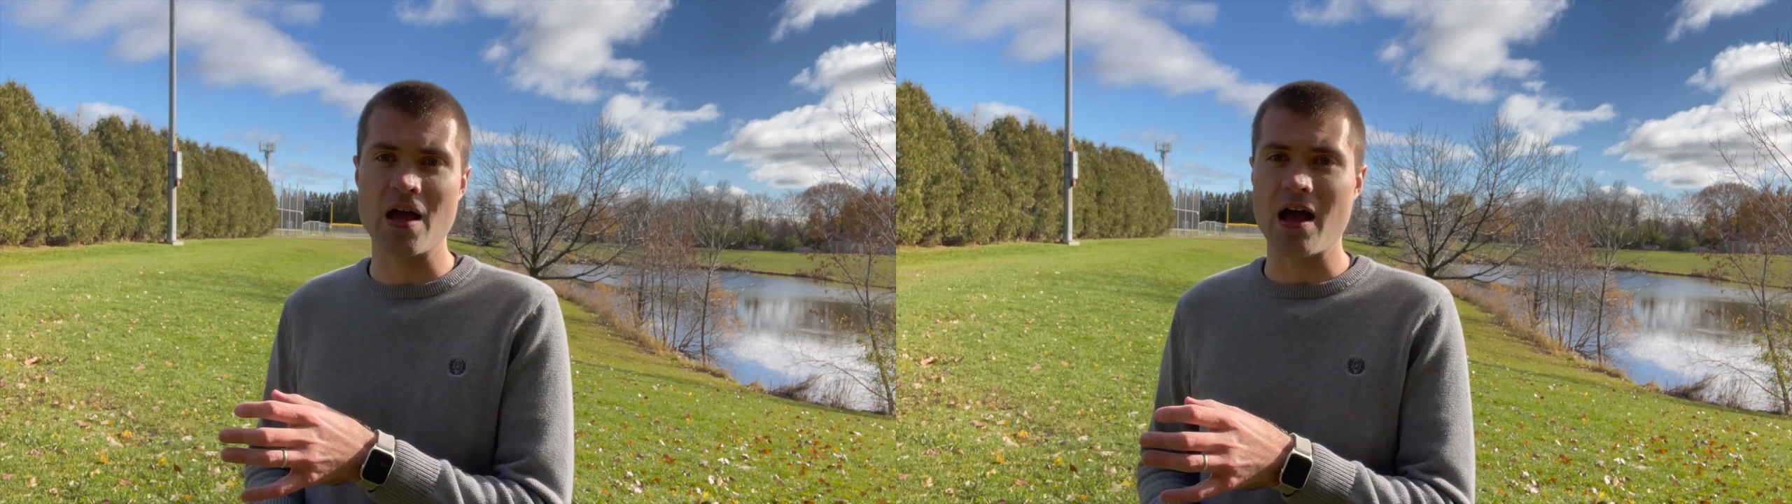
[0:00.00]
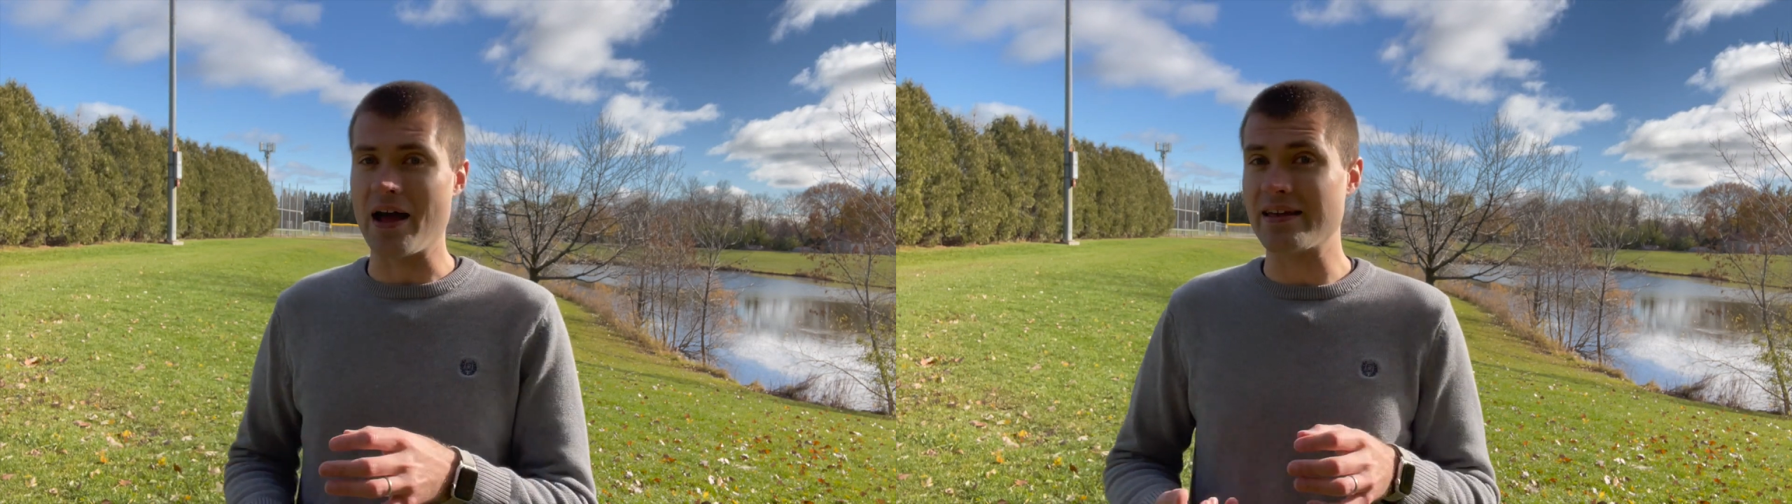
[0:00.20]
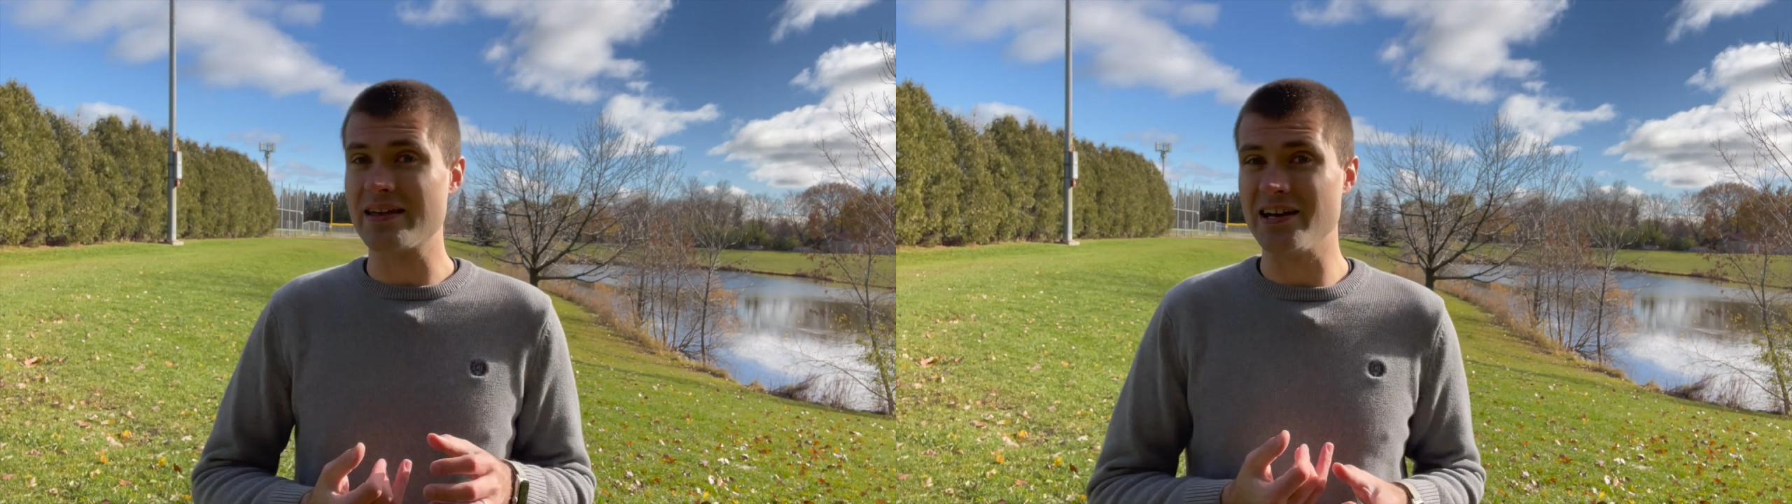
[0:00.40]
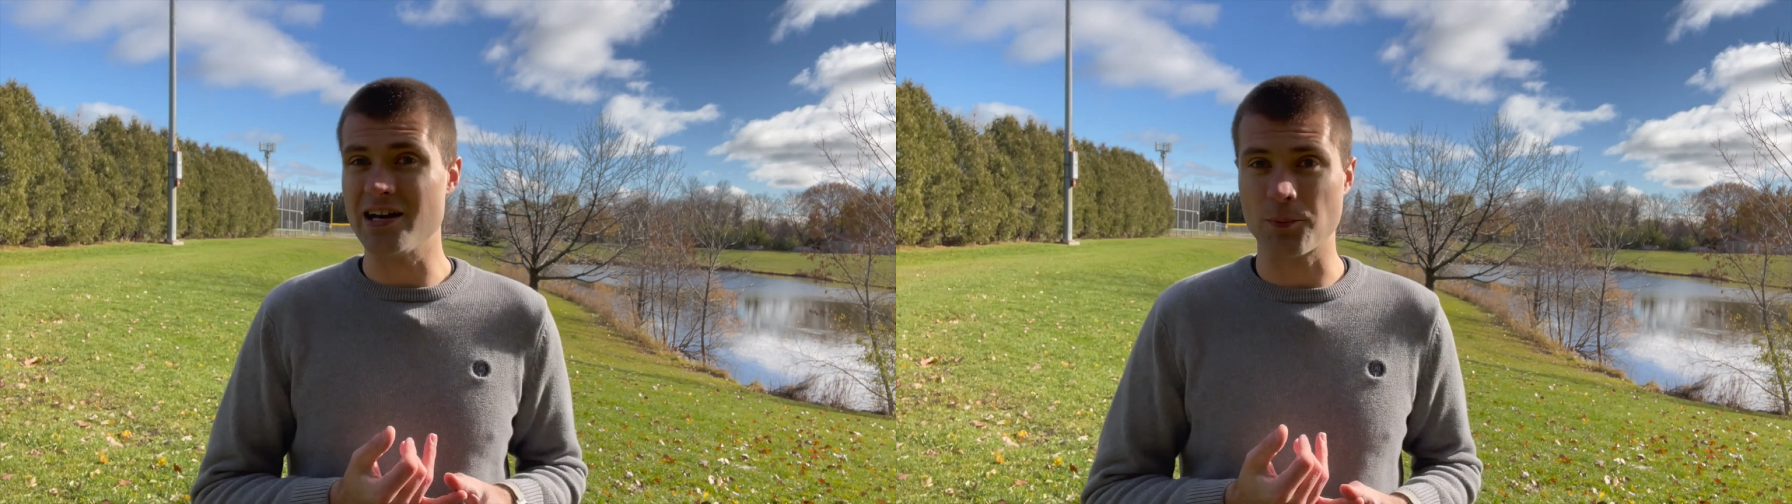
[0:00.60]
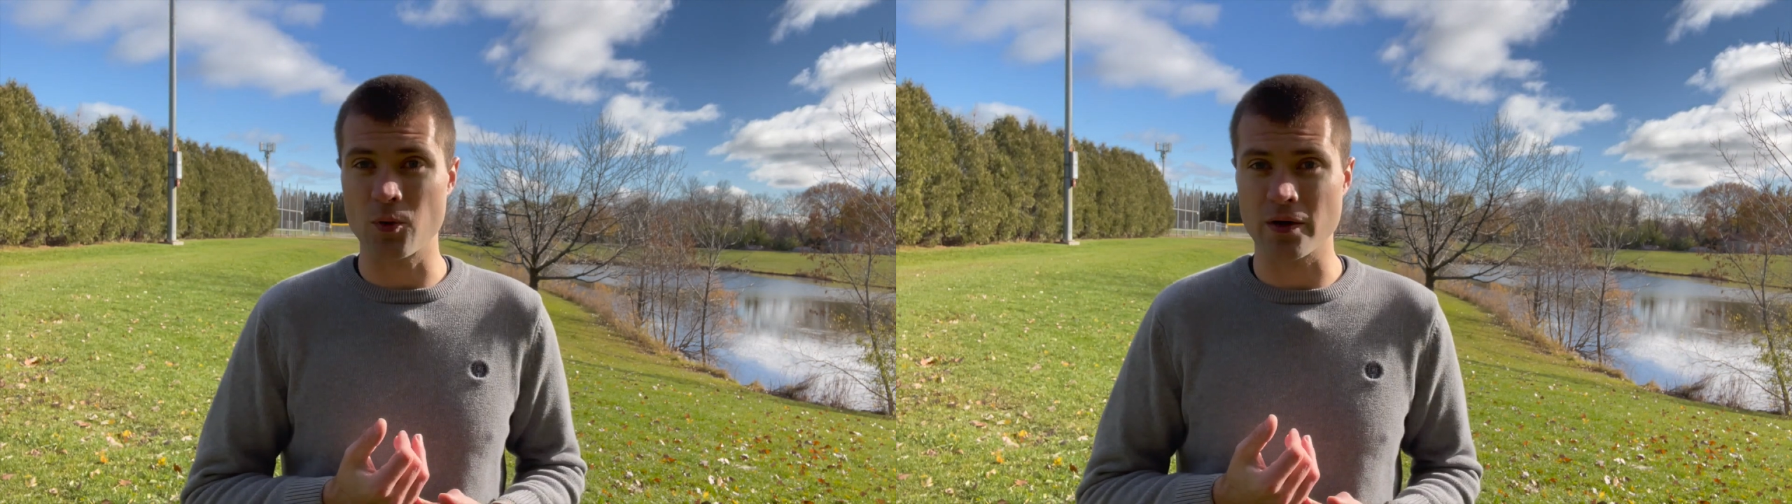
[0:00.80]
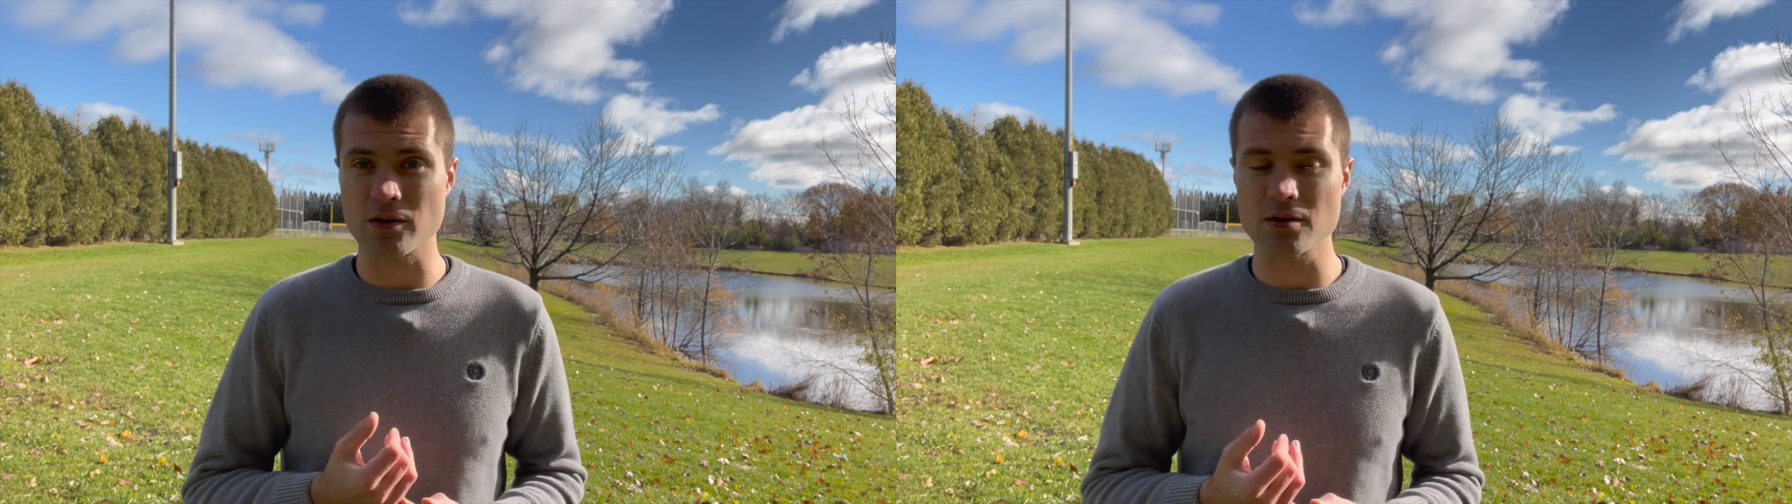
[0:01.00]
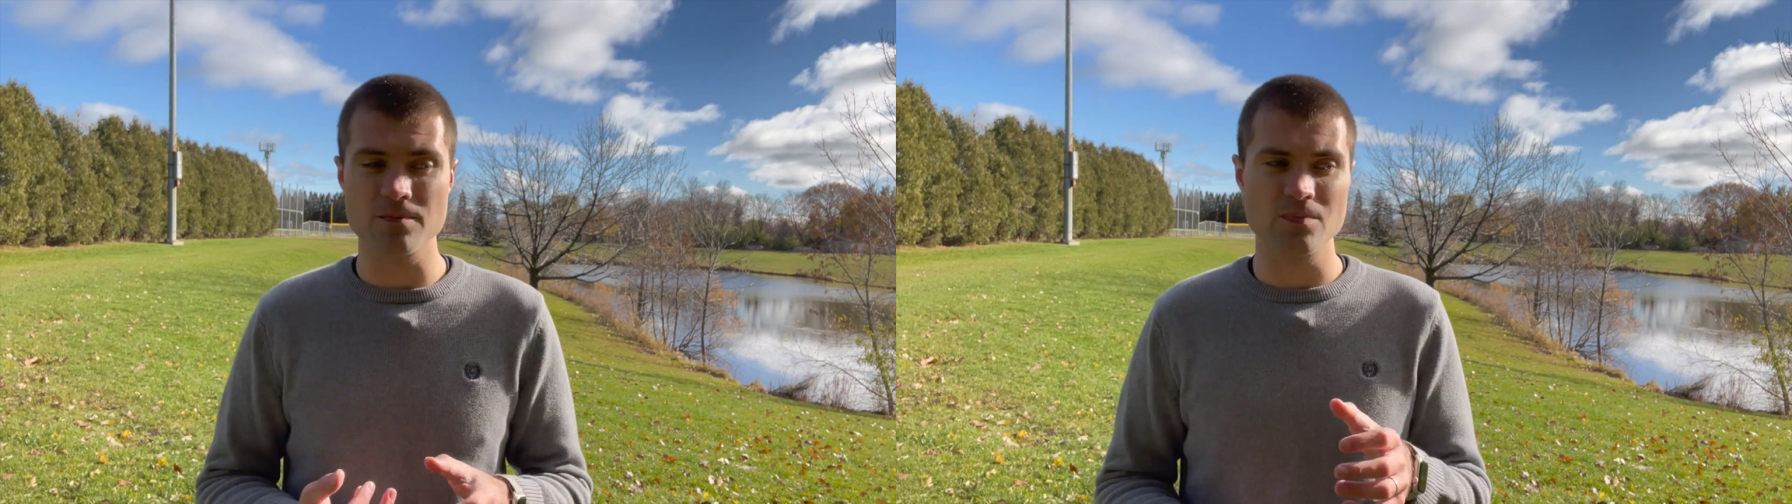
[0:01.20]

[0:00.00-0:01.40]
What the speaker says: I can get it up quicker,